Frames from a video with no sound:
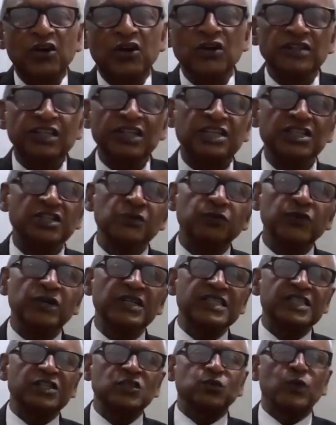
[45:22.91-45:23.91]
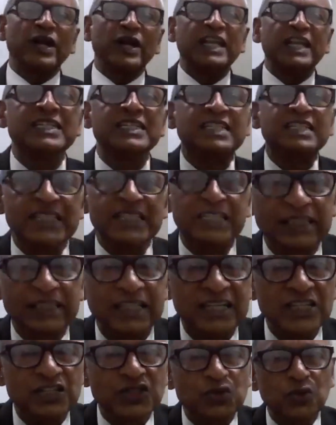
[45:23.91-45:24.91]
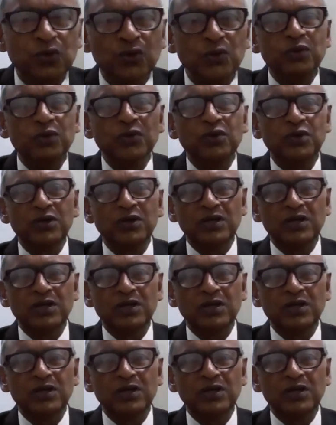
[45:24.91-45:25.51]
organization works as one entity. It is not